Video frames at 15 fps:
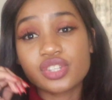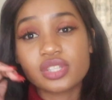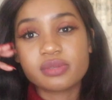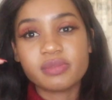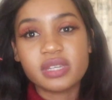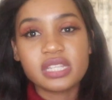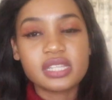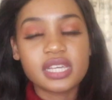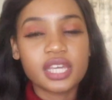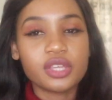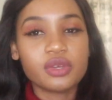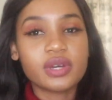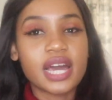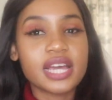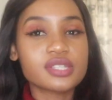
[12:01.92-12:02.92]
Just me
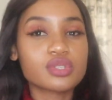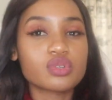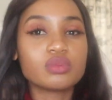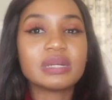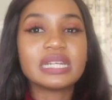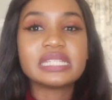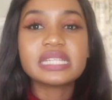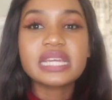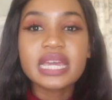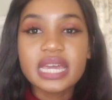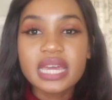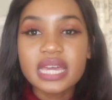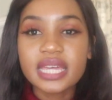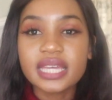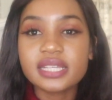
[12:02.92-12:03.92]
taking you guys through my
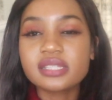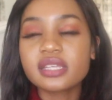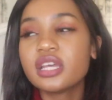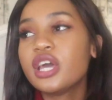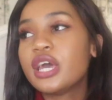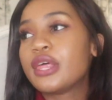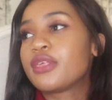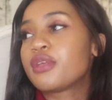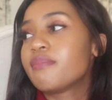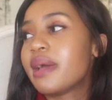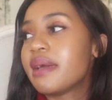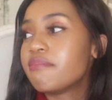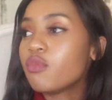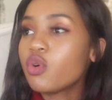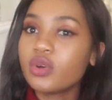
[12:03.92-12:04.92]
days, through
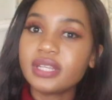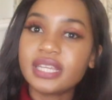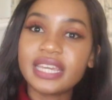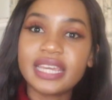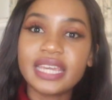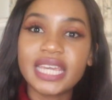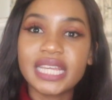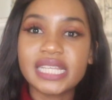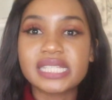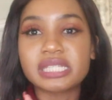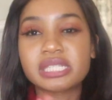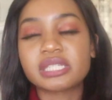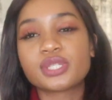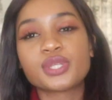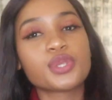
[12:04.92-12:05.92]
my mornings,
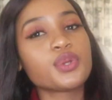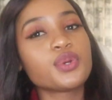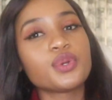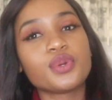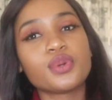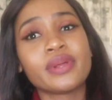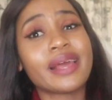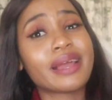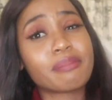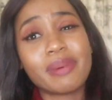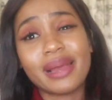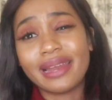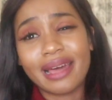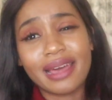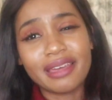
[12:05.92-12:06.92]
and just through like
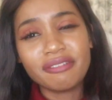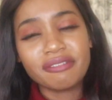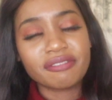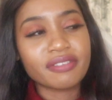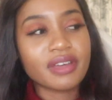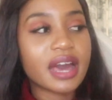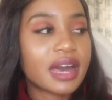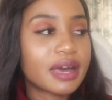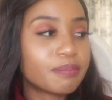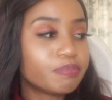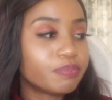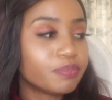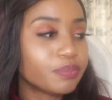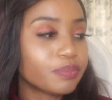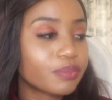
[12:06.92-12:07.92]
my life. Because
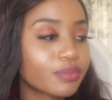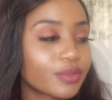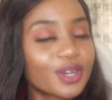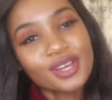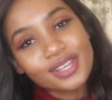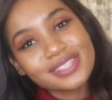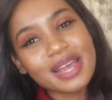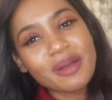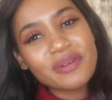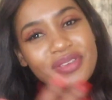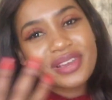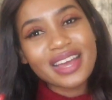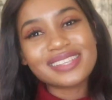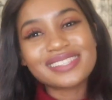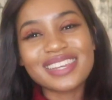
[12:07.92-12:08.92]
um, I
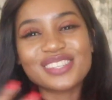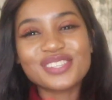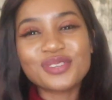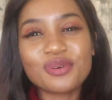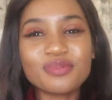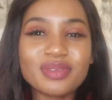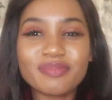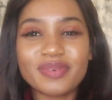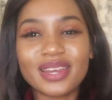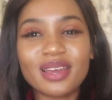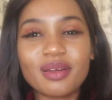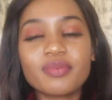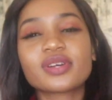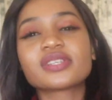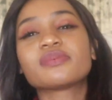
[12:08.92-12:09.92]
want you guys to get to know me
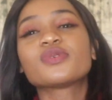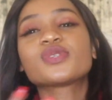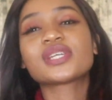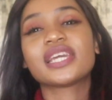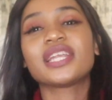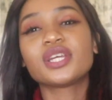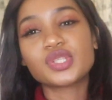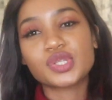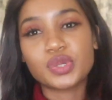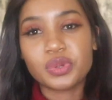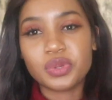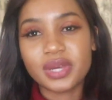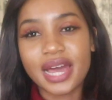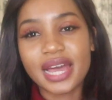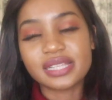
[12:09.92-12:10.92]
better because I'm also getting to know
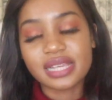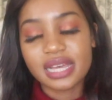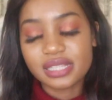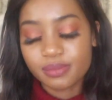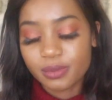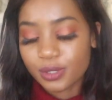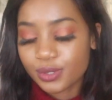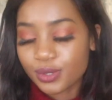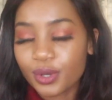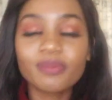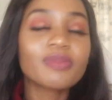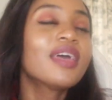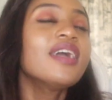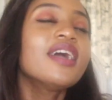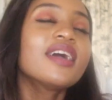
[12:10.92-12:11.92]
you guys as well. So
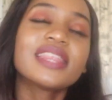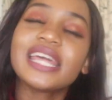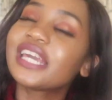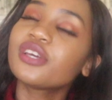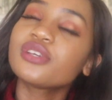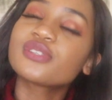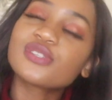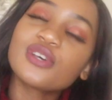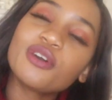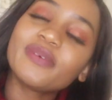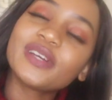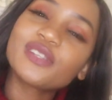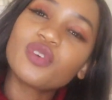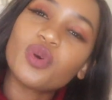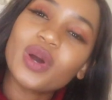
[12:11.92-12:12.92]
thank you so
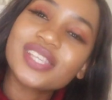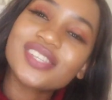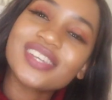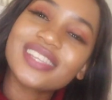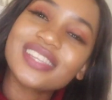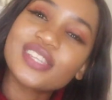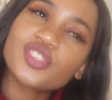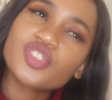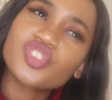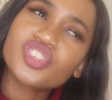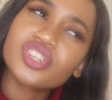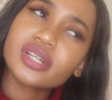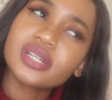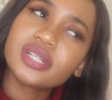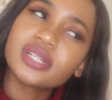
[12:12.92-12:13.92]
much for watching this
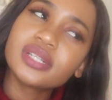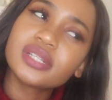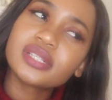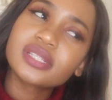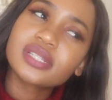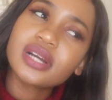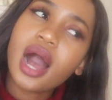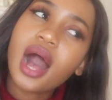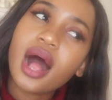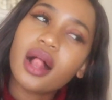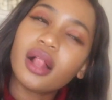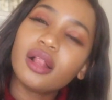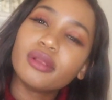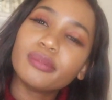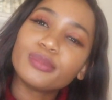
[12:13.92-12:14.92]
chilled,
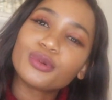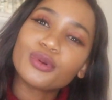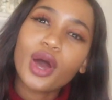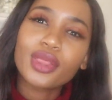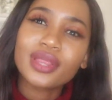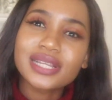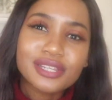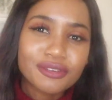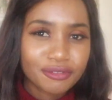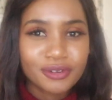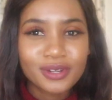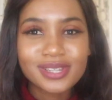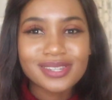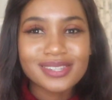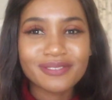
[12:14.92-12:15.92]
calm, rather
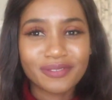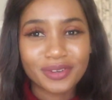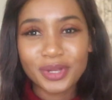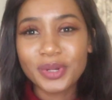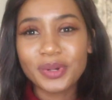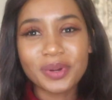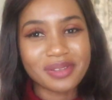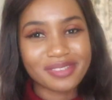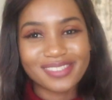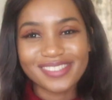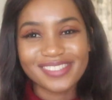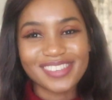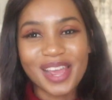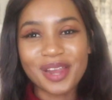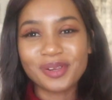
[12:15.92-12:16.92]
different video on
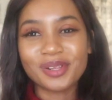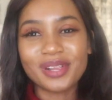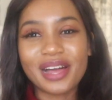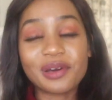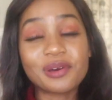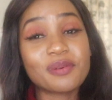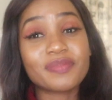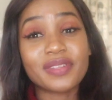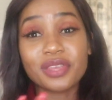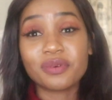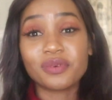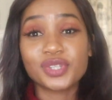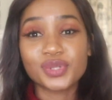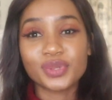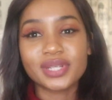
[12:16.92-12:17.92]
this channel. I hope that
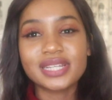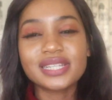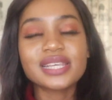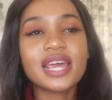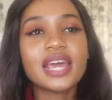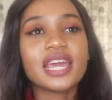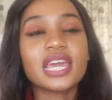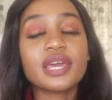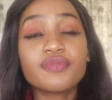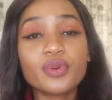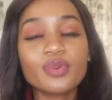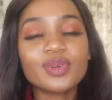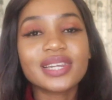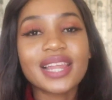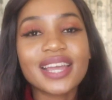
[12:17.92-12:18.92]
you enjoyed it. If
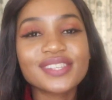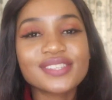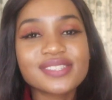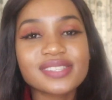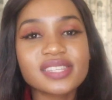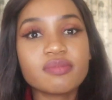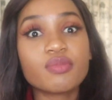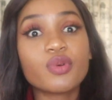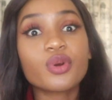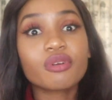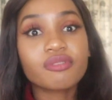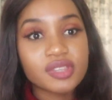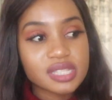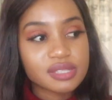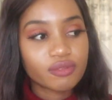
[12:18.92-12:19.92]
you would like to see more
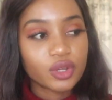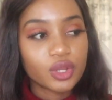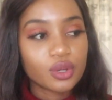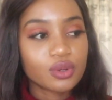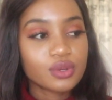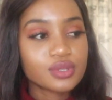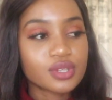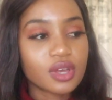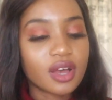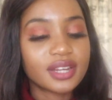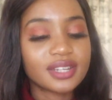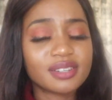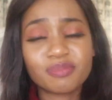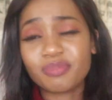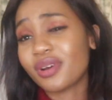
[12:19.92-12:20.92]
of these videos
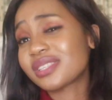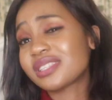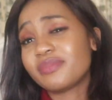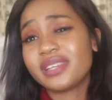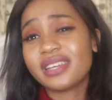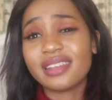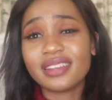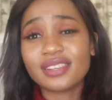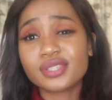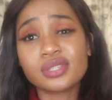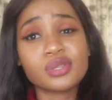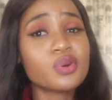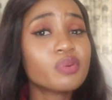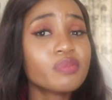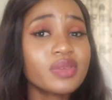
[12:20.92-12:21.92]
on possibly getting
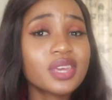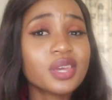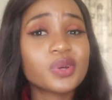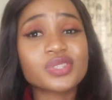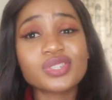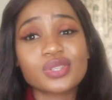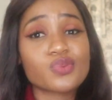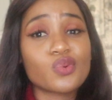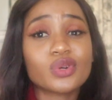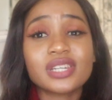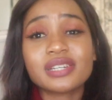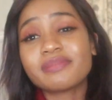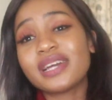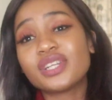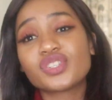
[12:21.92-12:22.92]
to know me or just
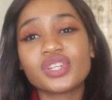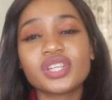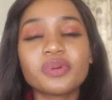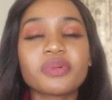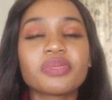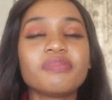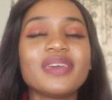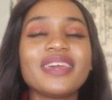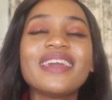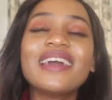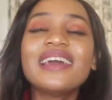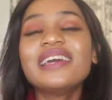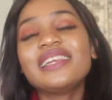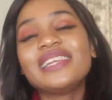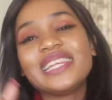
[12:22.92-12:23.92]
walking my journey with me,
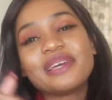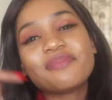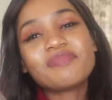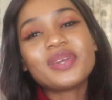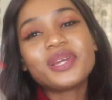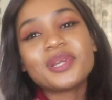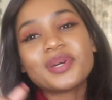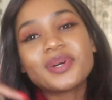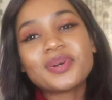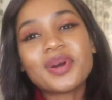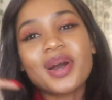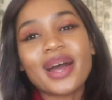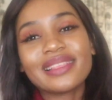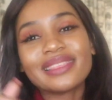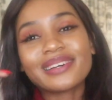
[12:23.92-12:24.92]
let me
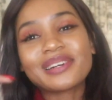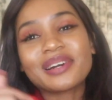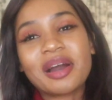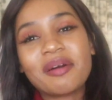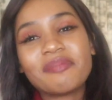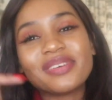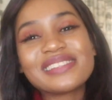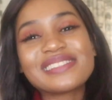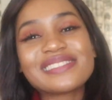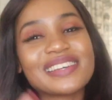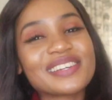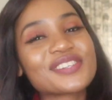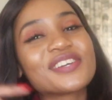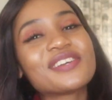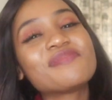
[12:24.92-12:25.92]
know on the comment
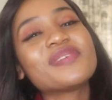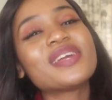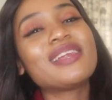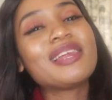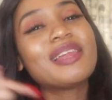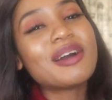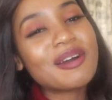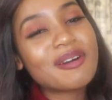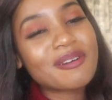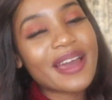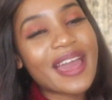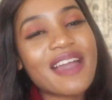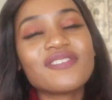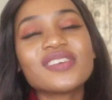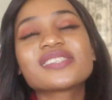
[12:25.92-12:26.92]
section below.
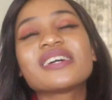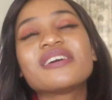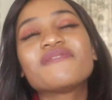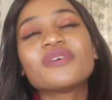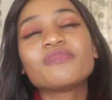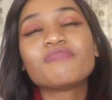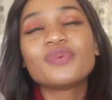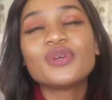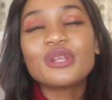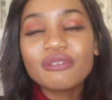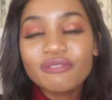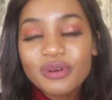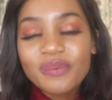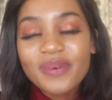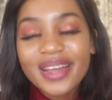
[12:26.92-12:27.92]
Have yourself a
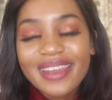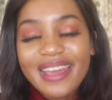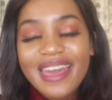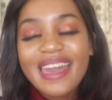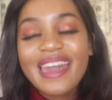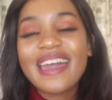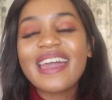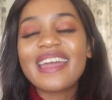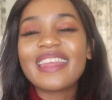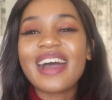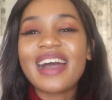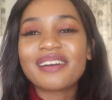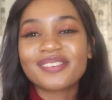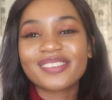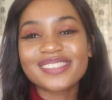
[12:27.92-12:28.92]
beautiful one and
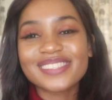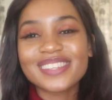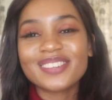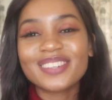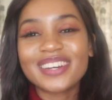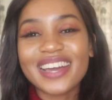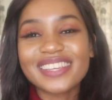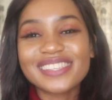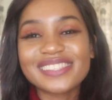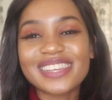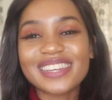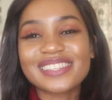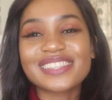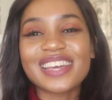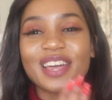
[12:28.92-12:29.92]
I will see you guys
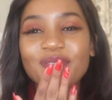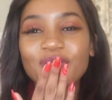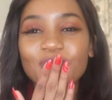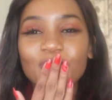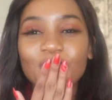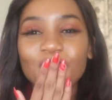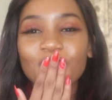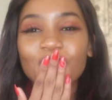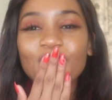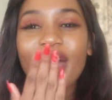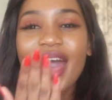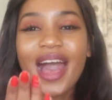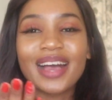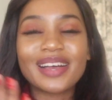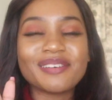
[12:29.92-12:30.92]
next time.
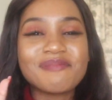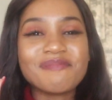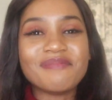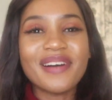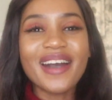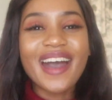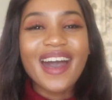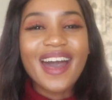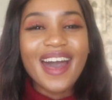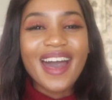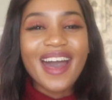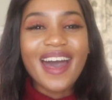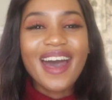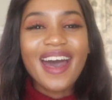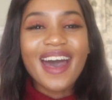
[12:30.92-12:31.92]
Mwah!
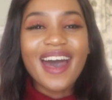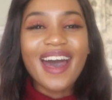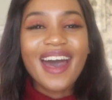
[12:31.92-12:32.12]
Bye!